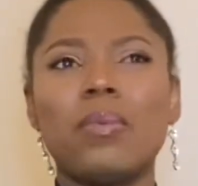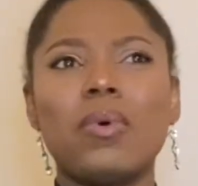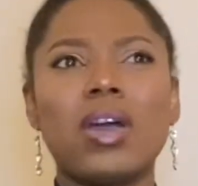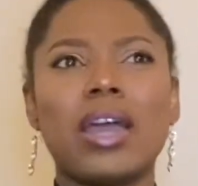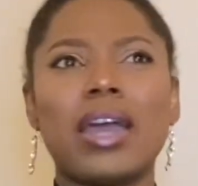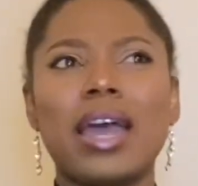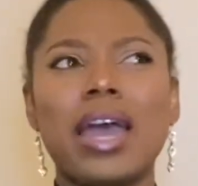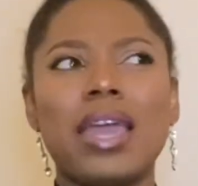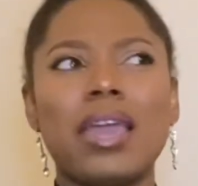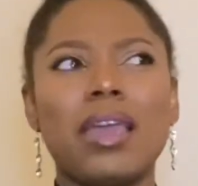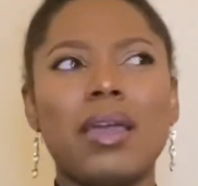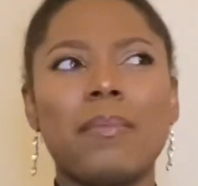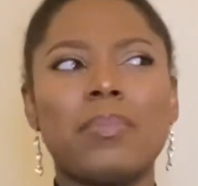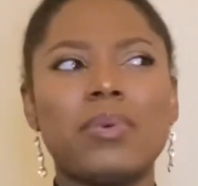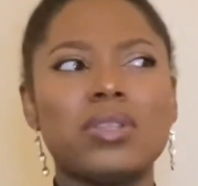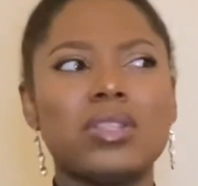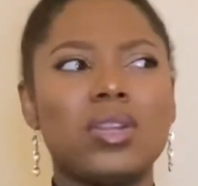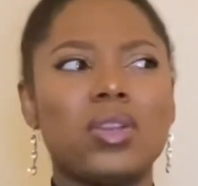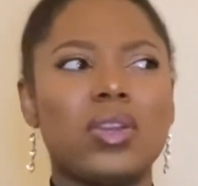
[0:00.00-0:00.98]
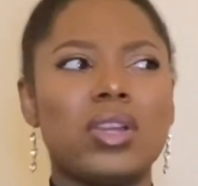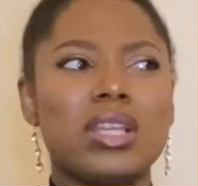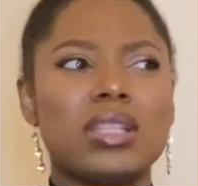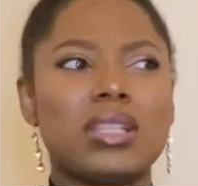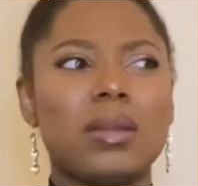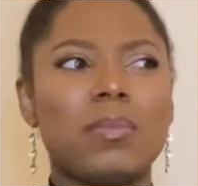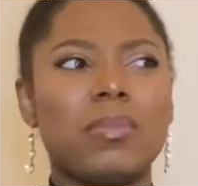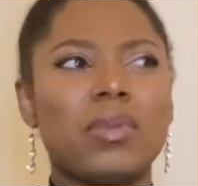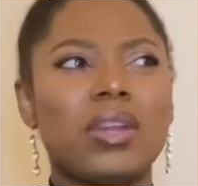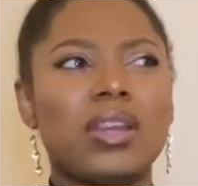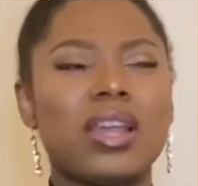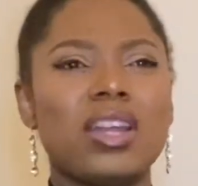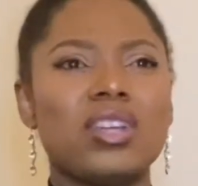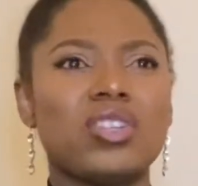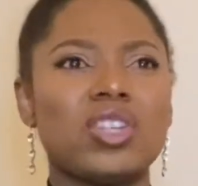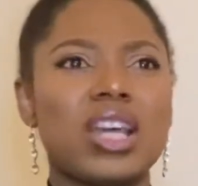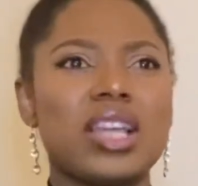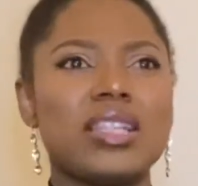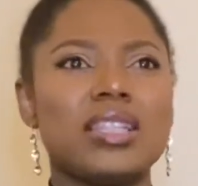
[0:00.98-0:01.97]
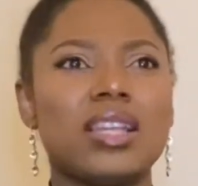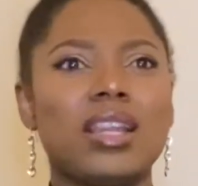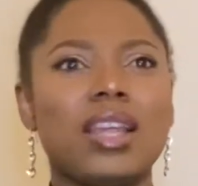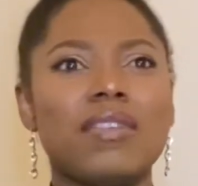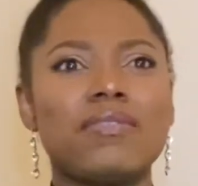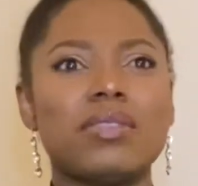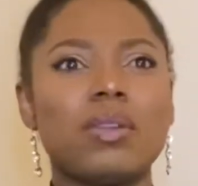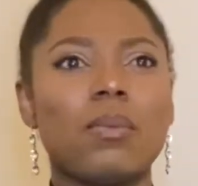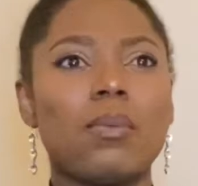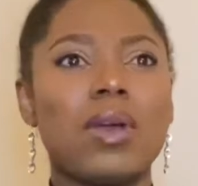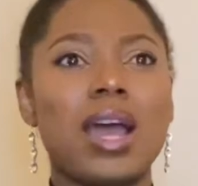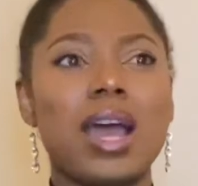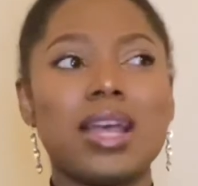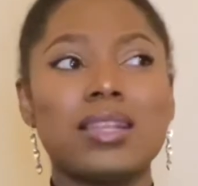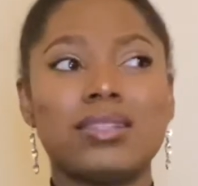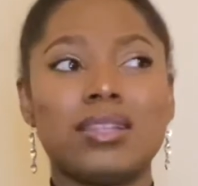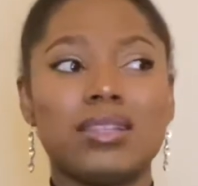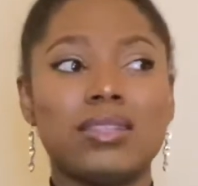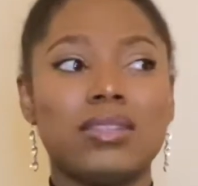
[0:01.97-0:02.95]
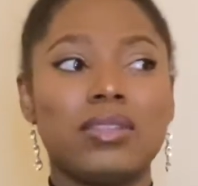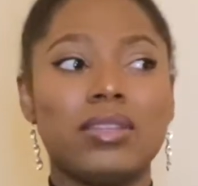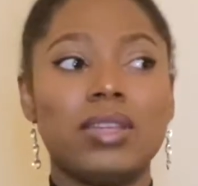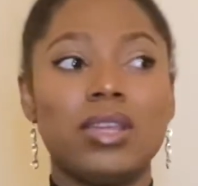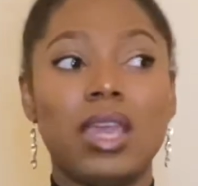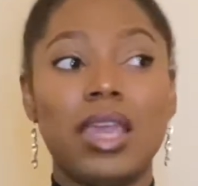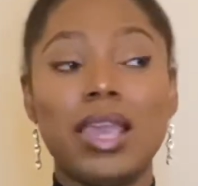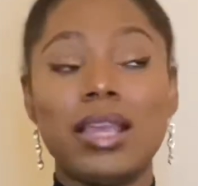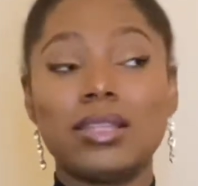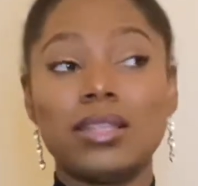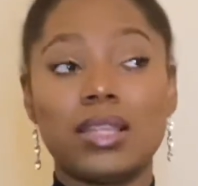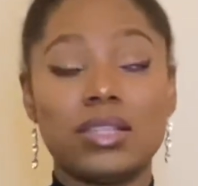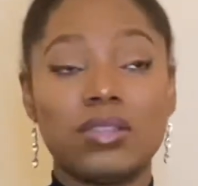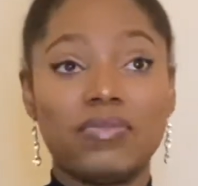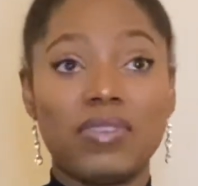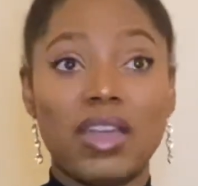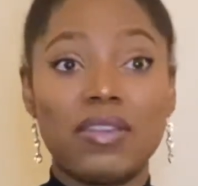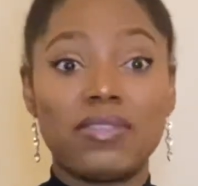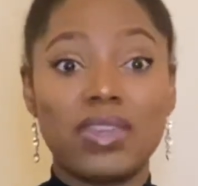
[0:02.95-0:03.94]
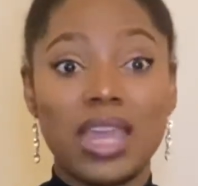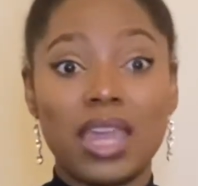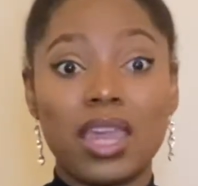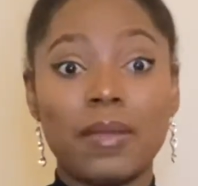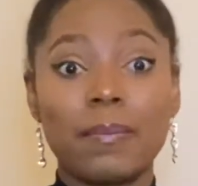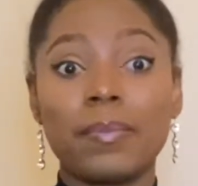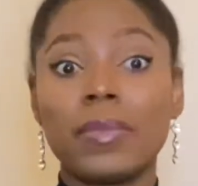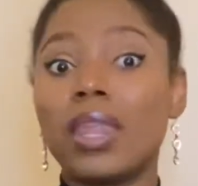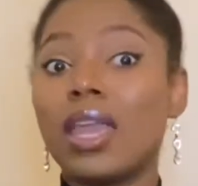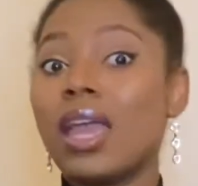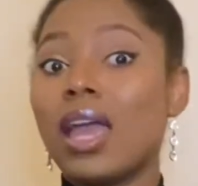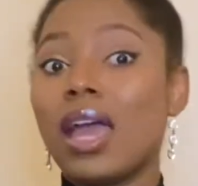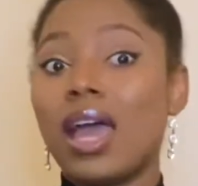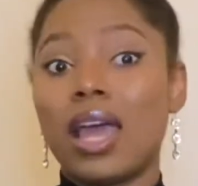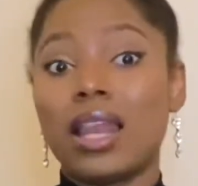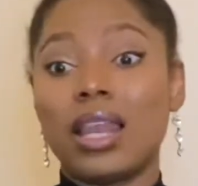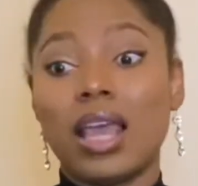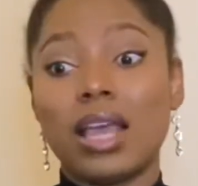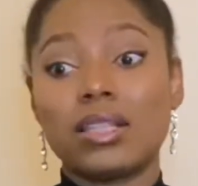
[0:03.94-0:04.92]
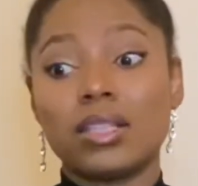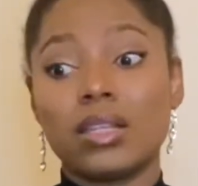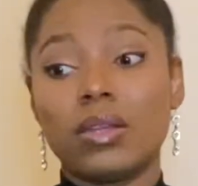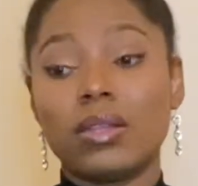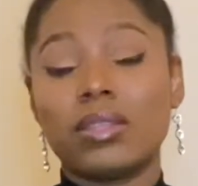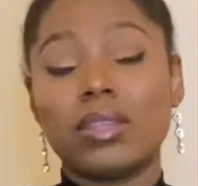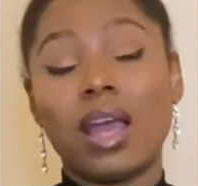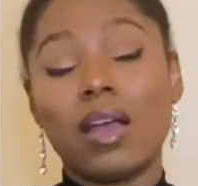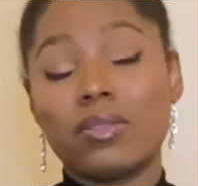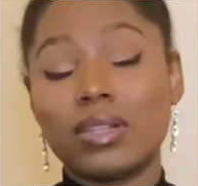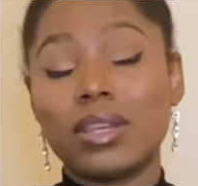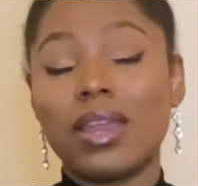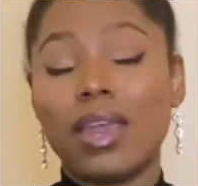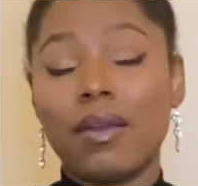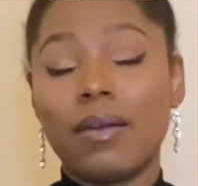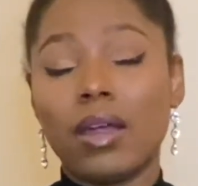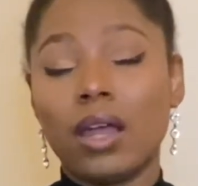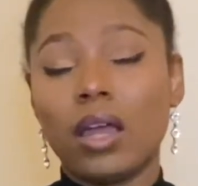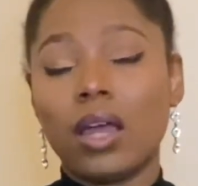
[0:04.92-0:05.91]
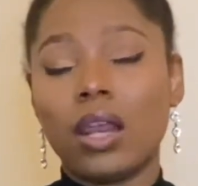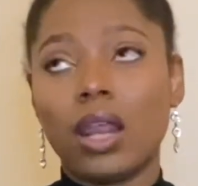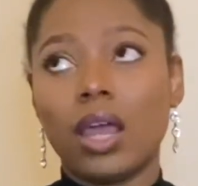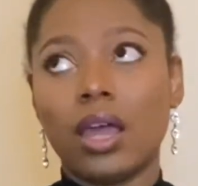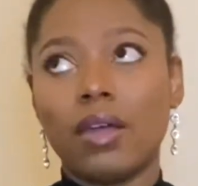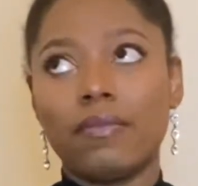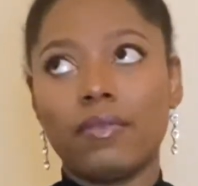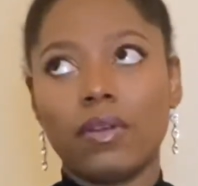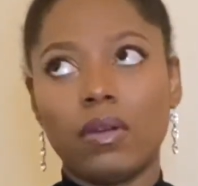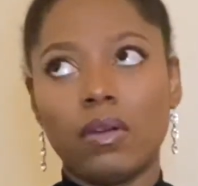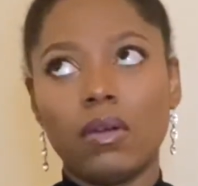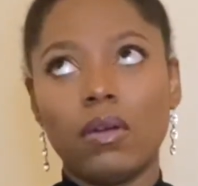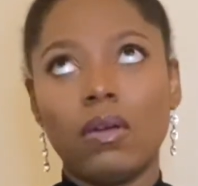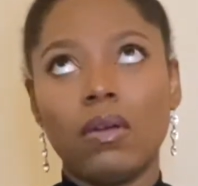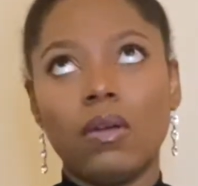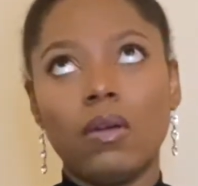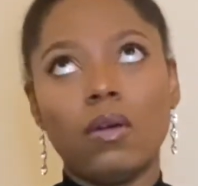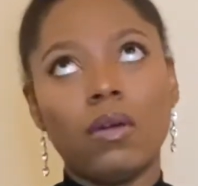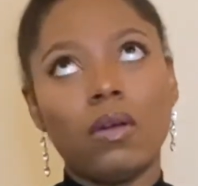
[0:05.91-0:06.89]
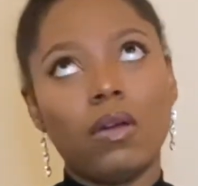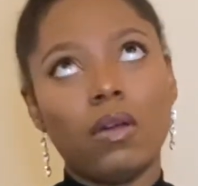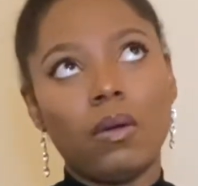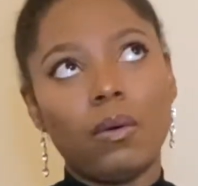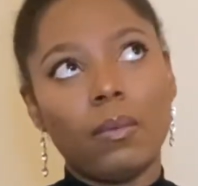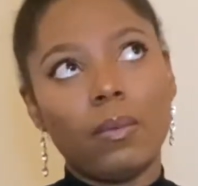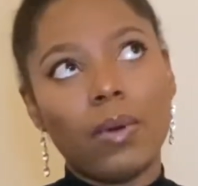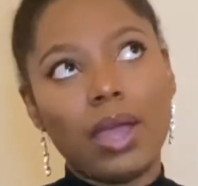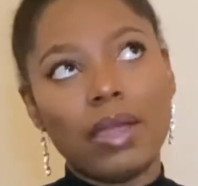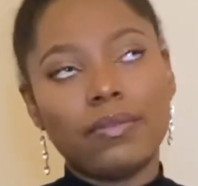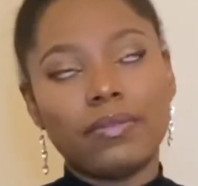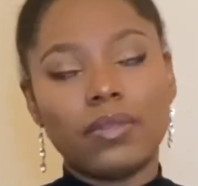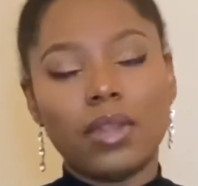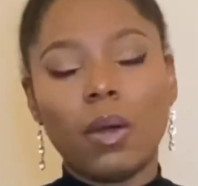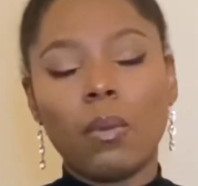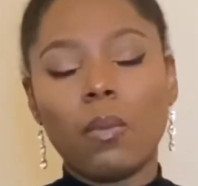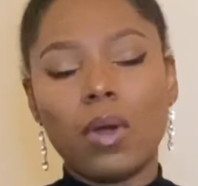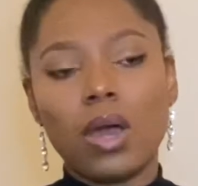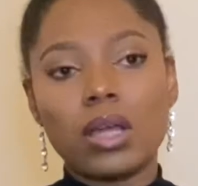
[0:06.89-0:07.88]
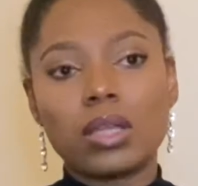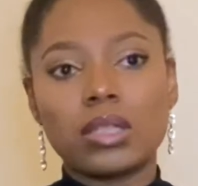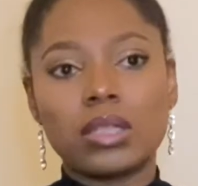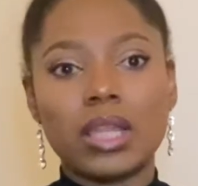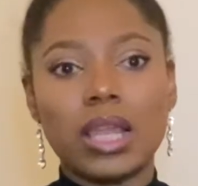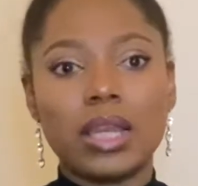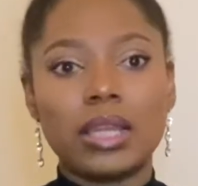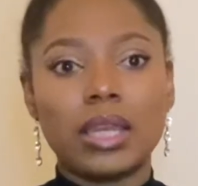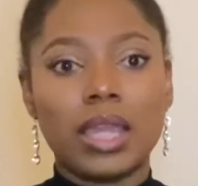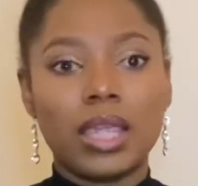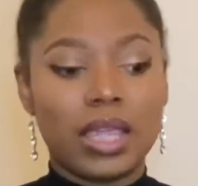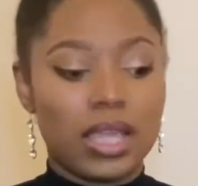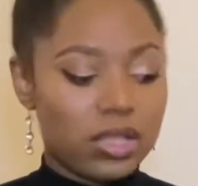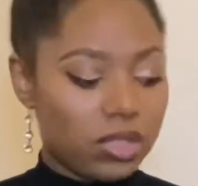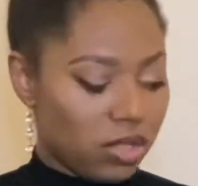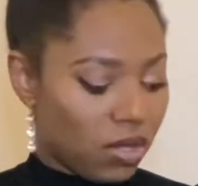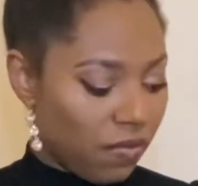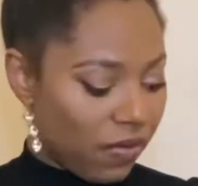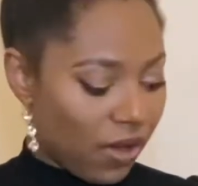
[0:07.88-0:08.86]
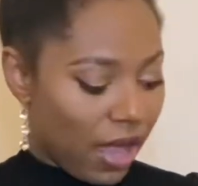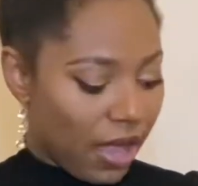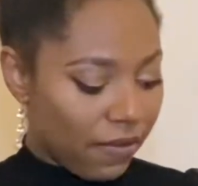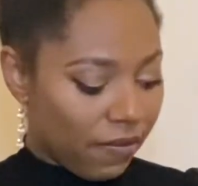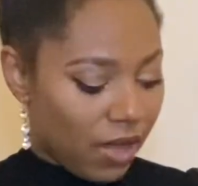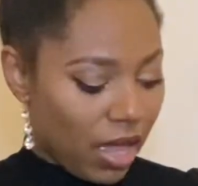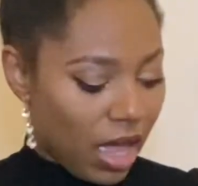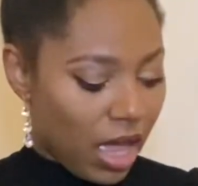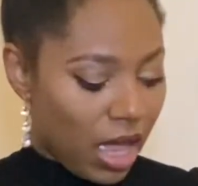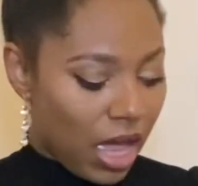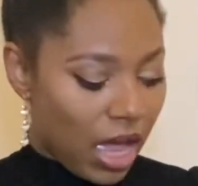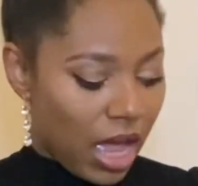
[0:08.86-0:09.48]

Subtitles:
The one guy posted on Instablog Nigeria and said that if someone has 35k and has 1,000 naira and have a wife that works, then they can survive.